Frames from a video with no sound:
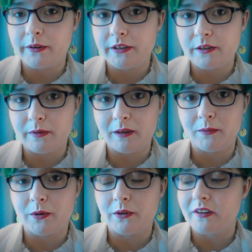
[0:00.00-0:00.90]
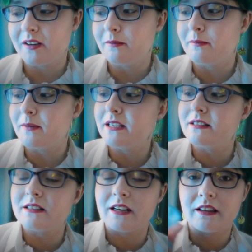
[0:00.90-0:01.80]
going to be moving my
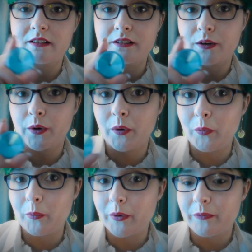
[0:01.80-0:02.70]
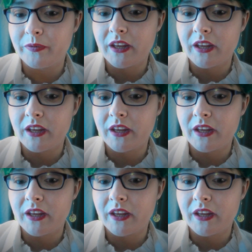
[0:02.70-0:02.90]
stethoscope